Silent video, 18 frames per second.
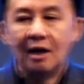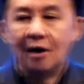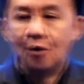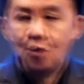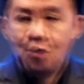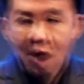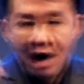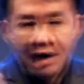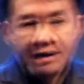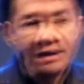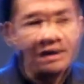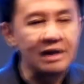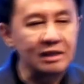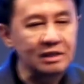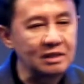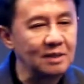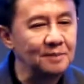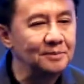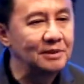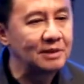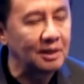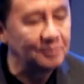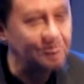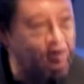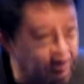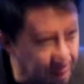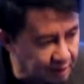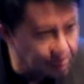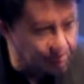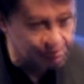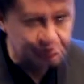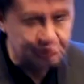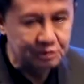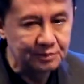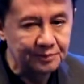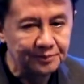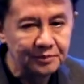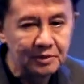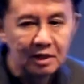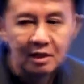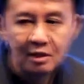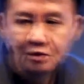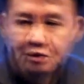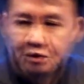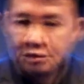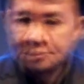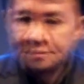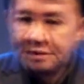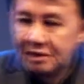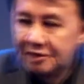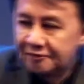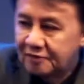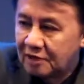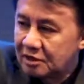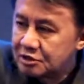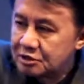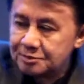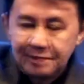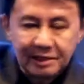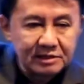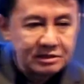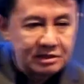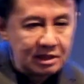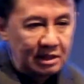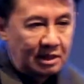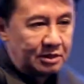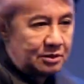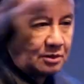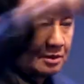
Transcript: one night they become very rich. Do you believe God's blessing in